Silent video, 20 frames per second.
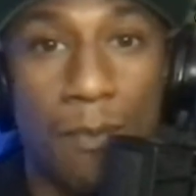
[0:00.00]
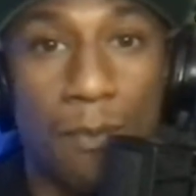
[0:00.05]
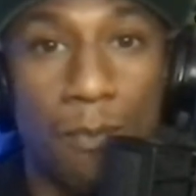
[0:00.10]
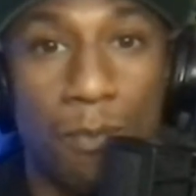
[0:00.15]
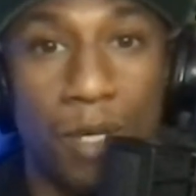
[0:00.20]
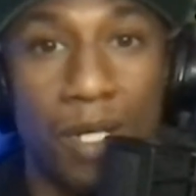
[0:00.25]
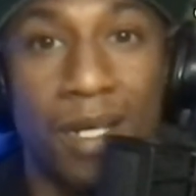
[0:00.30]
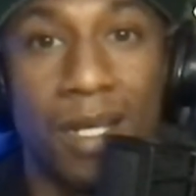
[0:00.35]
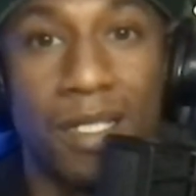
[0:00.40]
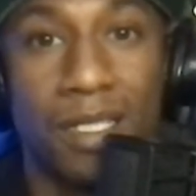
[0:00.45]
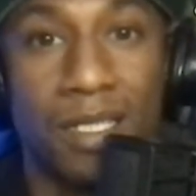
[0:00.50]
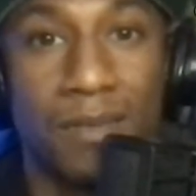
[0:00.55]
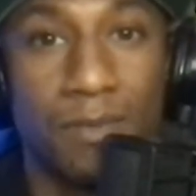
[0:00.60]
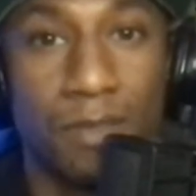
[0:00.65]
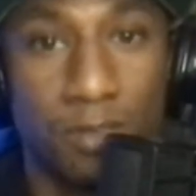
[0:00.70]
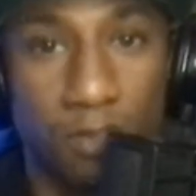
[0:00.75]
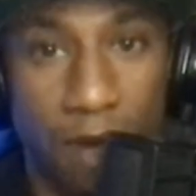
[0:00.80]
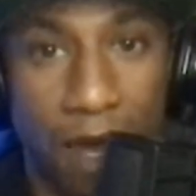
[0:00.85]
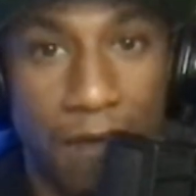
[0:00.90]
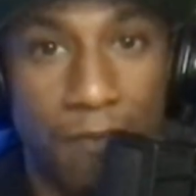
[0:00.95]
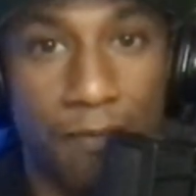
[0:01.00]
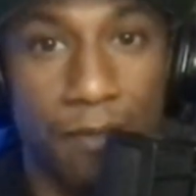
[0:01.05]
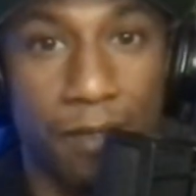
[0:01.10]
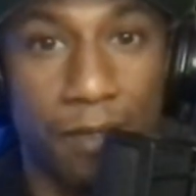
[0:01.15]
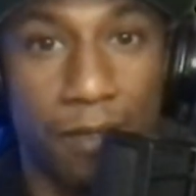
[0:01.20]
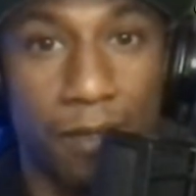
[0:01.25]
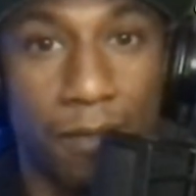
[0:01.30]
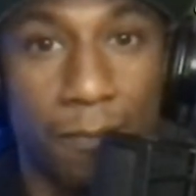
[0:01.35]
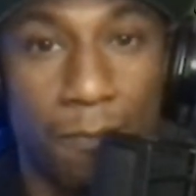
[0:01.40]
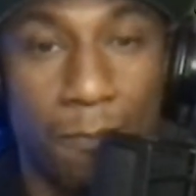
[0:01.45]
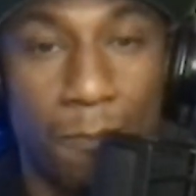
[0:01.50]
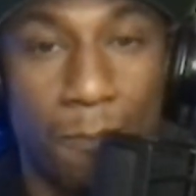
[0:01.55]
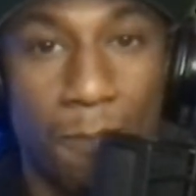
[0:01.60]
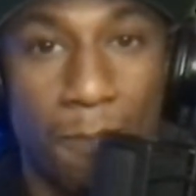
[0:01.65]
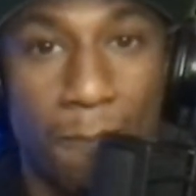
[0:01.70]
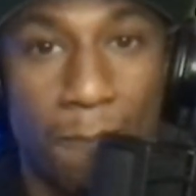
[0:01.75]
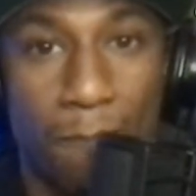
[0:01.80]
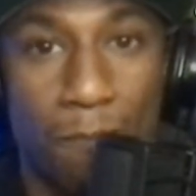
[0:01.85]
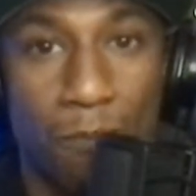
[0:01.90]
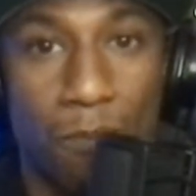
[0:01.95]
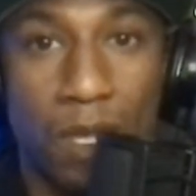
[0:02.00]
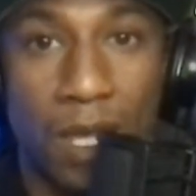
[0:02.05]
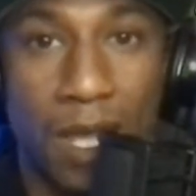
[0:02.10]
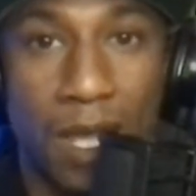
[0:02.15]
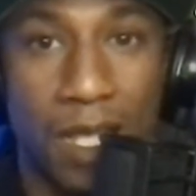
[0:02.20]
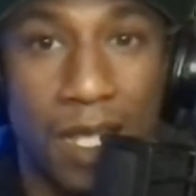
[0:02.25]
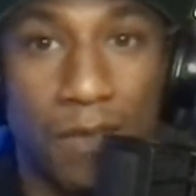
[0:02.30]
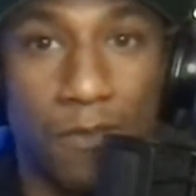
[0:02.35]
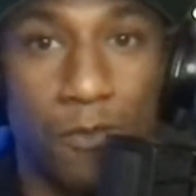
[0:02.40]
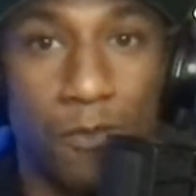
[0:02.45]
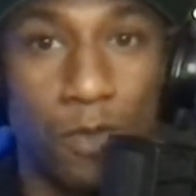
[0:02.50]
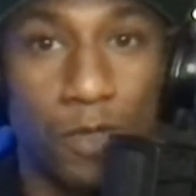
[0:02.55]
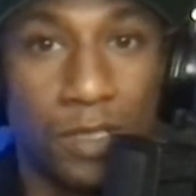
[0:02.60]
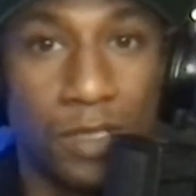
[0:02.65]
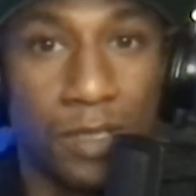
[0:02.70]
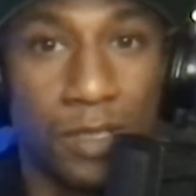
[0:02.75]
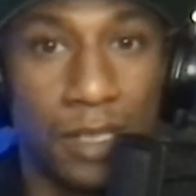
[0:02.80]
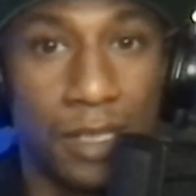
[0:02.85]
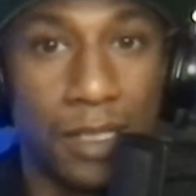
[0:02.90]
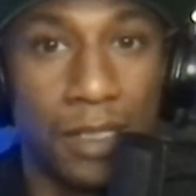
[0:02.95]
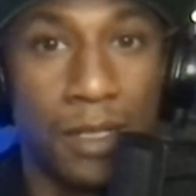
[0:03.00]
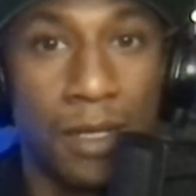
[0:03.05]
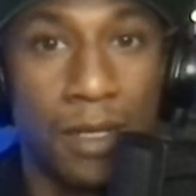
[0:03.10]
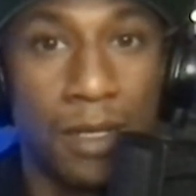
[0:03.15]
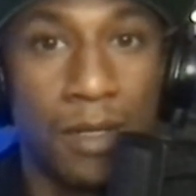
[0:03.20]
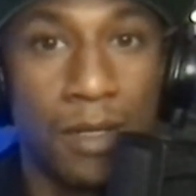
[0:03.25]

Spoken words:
because of the traffic, I unfortunately,